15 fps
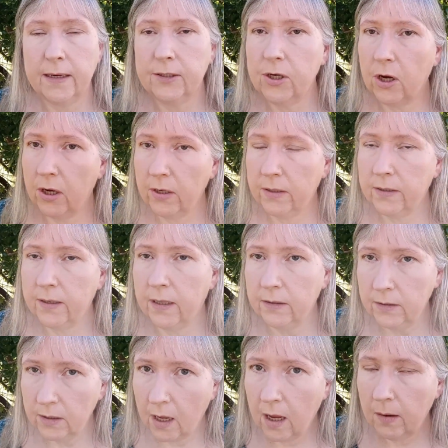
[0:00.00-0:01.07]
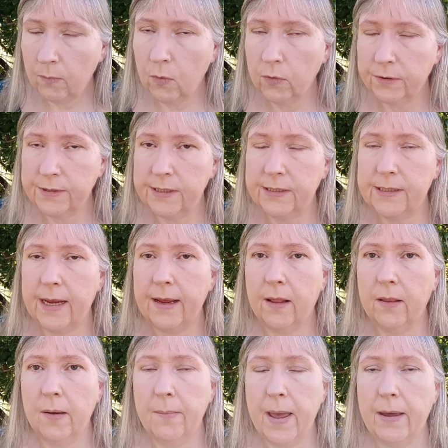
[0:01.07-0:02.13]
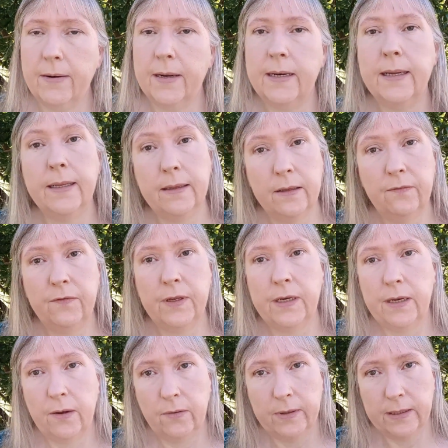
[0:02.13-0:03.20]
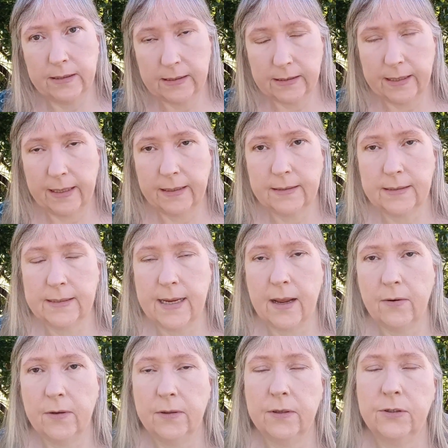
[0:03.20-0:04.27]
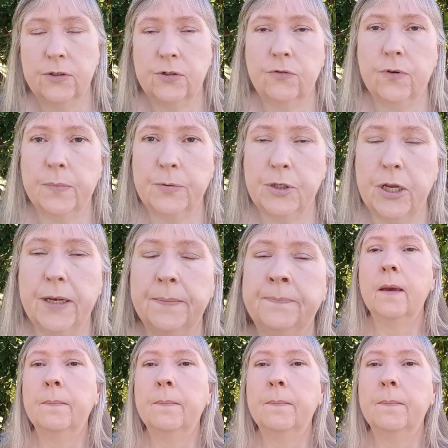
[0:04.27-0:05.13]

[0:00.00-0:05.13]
I talk a lot more detail about it in the video that's linked down in the description.